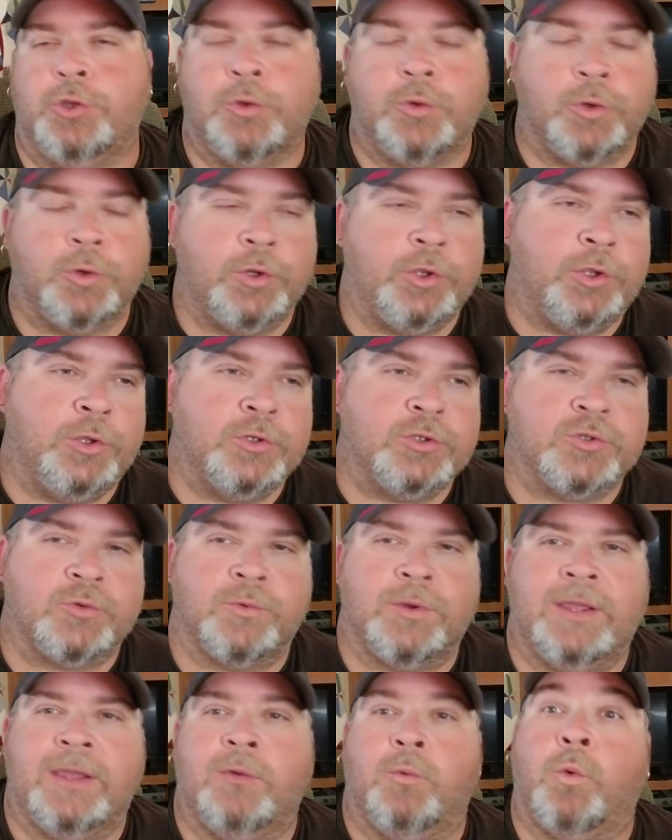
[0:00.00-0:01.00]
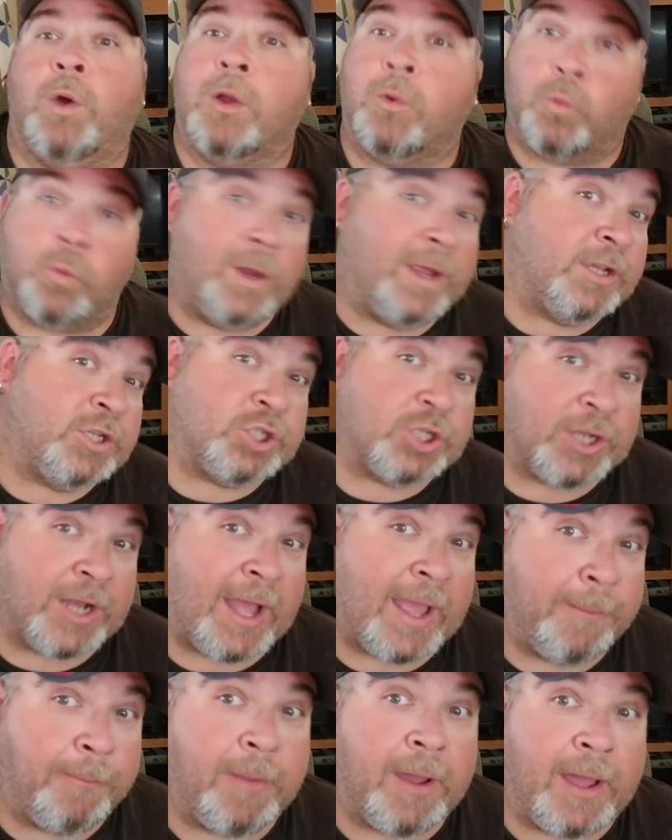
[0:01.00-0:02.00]
New or used rig, what rig should
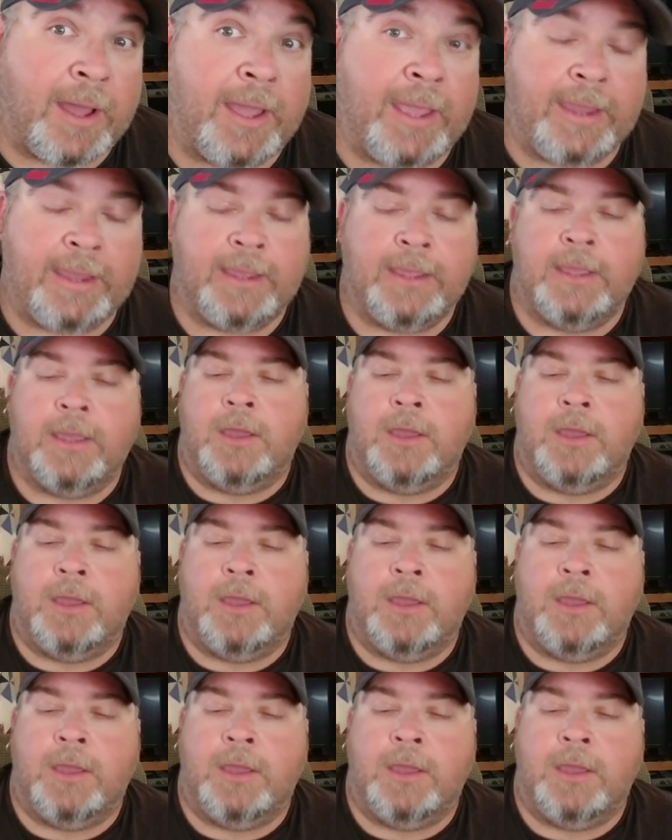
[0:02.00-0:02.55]
I buy?